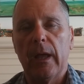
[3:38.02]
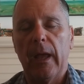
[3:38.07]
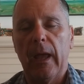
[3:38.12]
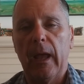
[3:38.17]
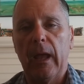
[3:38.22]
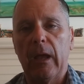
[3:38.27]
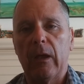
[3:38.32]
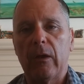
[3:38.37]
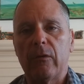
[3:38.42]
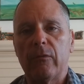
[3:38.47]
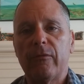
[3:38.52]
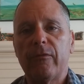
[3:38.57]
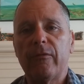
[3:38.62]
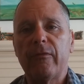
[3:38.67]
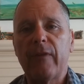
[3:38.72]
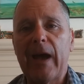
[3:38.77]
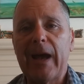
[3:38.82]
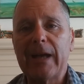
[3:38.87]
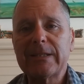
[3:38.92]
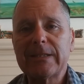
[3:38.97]
and
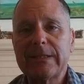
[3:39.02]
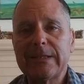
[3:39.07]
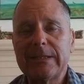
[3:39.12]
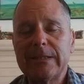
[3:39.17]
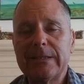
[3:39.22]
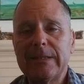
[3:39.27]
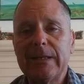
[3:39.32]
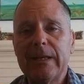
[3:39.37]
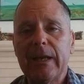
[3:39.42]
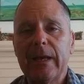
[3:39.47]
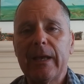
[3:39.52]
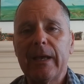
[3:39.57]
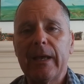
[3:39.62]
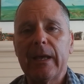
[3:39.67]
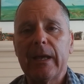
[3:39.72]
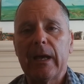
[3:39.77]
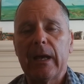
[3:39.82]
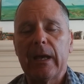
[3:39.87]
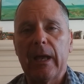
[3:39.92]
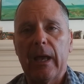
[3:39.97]
fasted
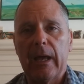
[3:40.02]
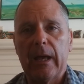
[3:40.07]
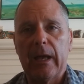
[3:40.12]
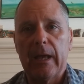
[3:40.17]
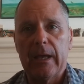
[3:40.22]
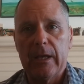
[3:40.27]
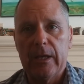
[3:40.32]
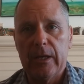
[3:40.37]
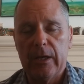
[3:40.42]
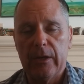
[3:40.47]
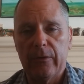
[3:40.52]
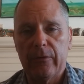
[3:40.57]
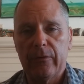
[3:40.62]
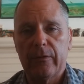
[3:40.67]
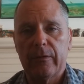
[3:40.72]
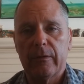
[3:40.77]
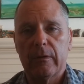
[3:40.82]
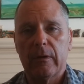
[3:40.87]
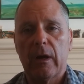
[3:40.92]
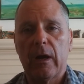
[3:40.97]

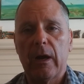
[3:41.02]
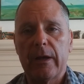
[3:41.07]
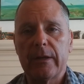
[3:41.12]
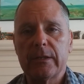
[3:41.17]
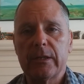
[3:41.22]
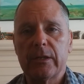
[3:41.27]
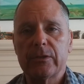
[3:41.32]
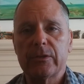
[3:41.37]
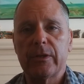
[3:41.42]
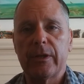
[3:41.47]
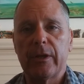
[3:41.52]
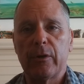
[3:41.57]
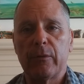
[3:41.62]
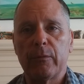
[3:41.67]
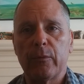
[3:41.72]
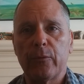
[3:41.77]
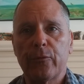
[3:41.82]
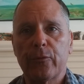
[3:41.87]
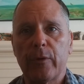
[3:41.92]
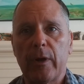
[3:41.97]
HIIT, high intensity
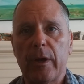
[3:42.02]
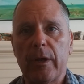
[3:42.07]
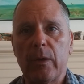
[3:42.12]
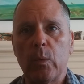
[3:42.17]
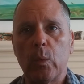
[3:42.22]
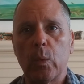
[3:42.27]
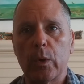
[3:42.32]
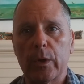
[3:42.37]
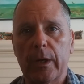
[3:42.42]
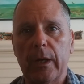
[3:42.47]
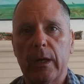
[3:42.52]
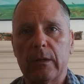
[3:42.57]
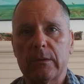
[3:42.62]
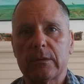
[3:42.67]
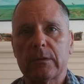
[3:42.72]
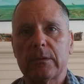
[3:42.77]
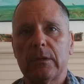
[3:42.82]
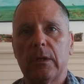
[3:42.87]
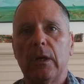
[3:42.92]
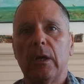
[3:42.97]
interval training
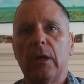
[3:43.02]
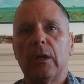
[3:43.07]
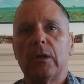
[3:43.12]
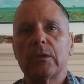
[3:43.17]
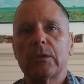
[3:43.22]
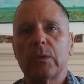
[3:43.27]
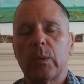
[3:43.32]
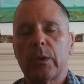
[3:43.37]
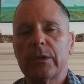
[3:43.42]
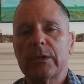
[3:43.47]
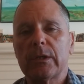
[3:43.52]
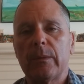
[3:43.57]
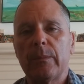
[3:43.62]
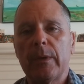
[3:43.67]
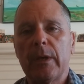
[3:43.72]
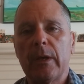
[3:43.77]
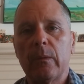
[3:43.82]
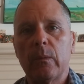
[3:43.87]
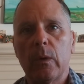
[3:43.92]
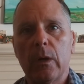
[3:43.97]
workouts. So what does that
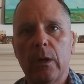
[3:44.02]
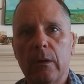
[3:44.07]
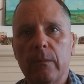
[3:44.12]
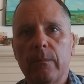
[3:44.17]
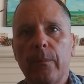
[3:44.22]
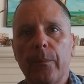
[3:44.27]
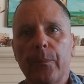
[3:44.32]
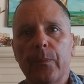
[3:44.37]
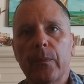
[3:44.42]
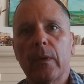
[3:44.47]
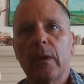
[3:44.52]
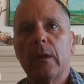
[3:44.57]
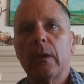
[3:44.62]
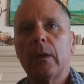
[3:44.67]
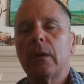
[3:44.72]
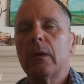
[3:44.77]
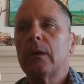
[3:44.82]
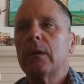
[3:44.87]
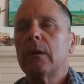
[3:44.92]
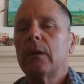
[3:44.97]
mean? Well,
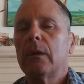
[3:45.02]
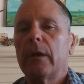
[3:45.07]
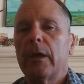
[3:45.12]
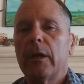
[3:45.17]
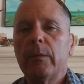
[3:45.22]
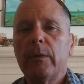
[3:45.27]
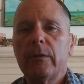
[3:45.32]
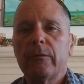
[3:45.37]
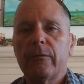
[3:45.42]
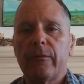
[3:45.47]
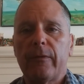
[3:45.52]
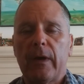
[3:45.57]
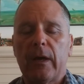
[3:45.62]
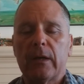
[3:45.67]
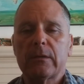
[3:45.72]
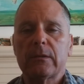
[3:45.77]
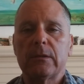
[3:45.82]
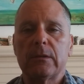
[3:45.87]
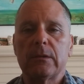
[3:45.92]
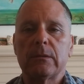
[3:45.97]
intermittent
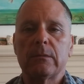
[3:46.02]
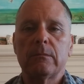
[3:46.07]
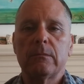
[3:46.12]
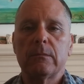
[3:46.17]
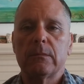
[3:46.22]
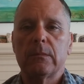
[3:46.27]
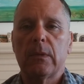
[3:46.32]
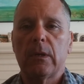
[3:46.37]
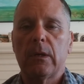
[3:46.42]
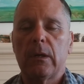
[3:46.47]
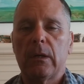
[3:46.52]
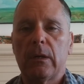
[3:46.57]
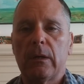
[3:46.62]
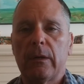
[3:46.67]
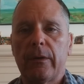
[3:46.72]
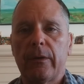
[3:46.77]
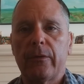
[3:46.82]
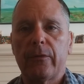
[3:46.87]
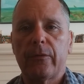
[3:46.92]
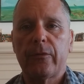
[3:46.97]
fasting
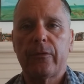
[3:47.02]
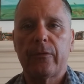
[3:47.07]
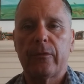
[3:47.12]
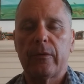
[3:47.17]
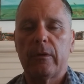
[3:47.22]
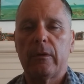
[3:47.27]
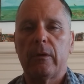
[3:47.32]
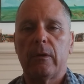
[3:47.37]
is